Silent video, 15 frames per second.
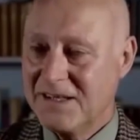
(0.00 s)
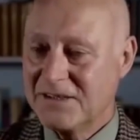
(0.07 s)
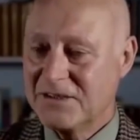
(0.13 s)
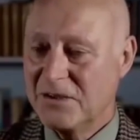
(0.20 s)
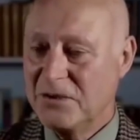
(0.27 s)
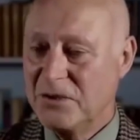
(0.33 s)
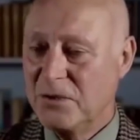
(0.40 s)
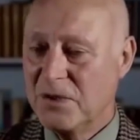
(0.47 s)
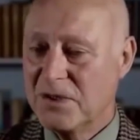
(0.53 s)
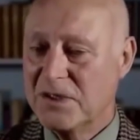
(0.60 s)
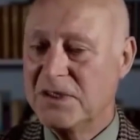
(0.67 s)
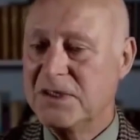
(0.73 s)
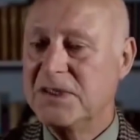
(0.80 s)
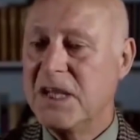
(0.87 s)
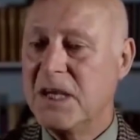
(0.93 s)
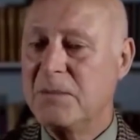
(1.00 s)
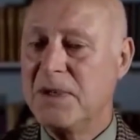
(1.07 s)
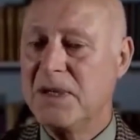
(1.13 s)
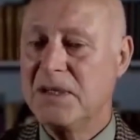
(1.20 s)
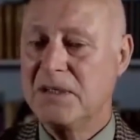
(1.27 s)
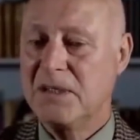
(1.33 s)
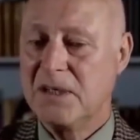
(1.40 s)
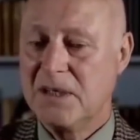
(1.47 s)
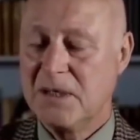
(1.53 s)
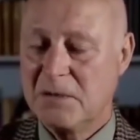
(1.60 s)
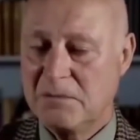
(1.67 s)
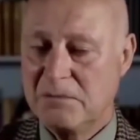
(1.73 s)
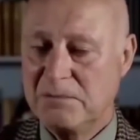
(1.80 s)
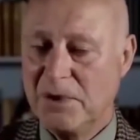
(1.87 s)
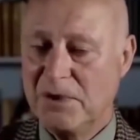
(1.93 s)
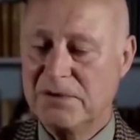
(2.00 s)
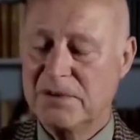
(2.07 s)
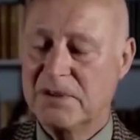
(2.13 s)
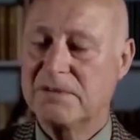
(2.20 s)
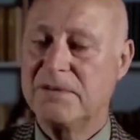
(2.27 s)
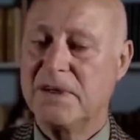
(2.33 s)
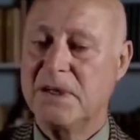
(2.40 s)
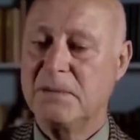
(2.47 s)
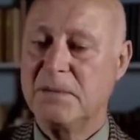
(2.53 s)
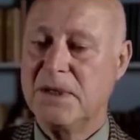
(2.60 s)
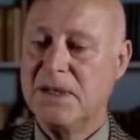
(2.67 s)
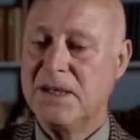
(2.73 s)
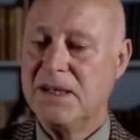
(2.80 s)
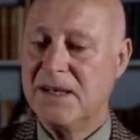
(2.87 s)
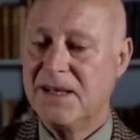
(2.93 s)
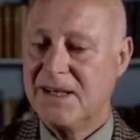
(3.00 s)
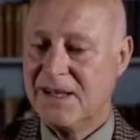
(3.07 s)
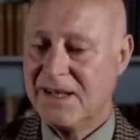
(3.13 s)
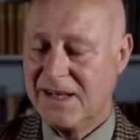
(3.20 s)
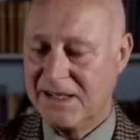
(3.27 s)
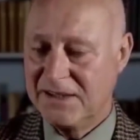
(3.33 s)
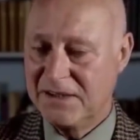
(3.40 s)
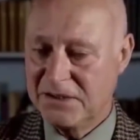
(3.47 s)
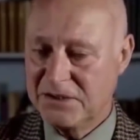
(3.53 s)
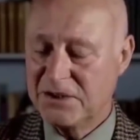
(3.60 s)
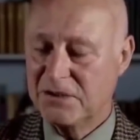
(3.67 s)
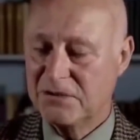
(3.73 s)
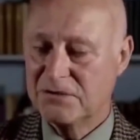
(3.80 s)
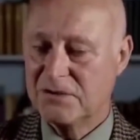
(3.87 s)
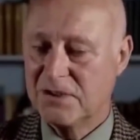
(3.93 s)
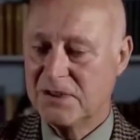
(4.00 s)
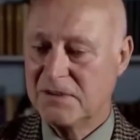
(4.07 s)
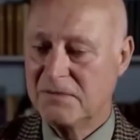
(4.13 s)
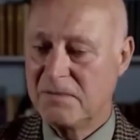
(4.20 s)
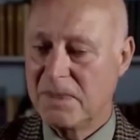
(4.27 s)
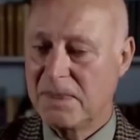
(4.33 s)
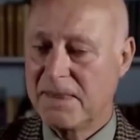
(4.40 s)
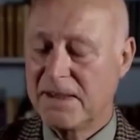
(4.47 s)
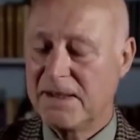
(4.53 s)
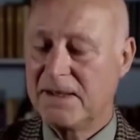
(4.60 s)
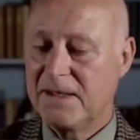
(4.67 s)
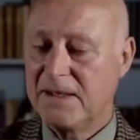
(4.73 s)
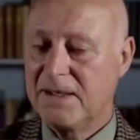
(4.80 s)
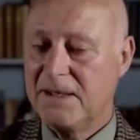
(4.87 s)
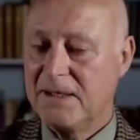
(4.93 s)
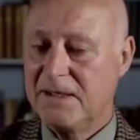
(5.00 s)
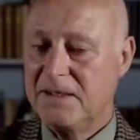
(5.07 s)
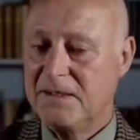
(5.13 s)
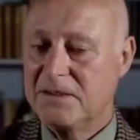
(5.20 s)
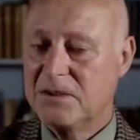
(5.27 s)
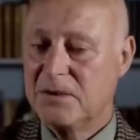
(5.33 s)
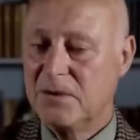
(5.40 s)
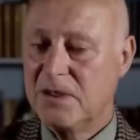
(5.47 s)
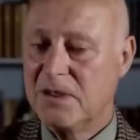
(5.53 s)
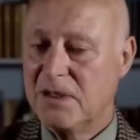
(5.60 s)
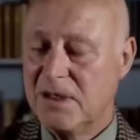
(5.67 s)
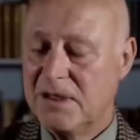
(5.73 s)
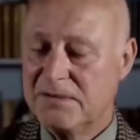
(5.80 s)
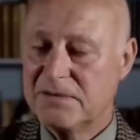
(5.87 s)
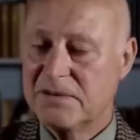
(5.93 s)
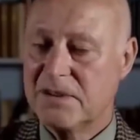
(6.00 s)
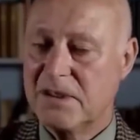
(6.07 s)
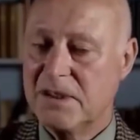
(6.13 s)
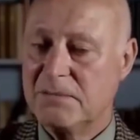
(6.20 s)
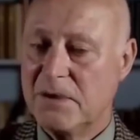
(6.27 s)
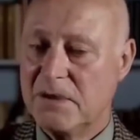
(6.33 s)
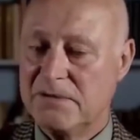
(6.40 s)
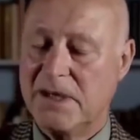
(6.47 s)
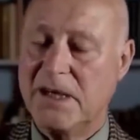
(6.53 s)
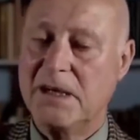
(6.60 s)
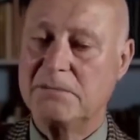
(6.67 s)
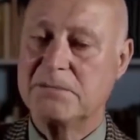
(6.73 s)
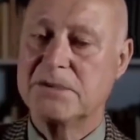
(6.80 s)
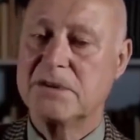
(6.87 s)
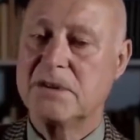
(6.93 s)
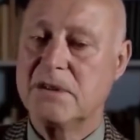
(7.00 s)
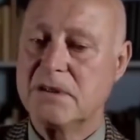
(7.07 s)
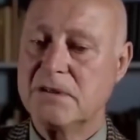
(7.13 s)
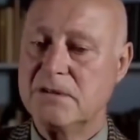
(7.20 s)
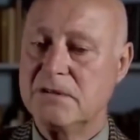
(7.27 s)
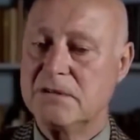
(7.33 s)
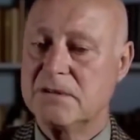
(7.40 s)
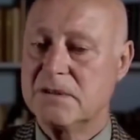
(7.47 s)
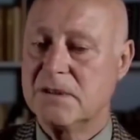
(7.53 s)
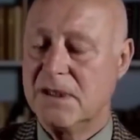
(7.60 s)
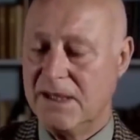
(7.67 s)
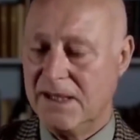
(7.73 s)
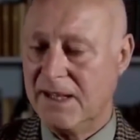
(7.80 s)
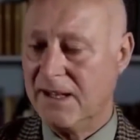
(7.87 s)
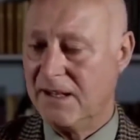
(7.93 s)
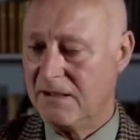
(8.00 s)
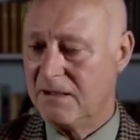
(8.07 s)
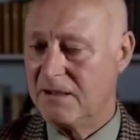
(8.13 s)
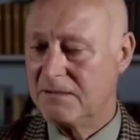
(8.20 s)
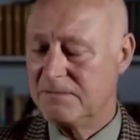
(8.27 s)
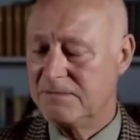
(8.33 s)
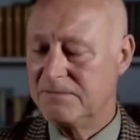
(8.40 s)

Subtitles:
So you are condemning both the family and the children to a lifetime of absolute hell.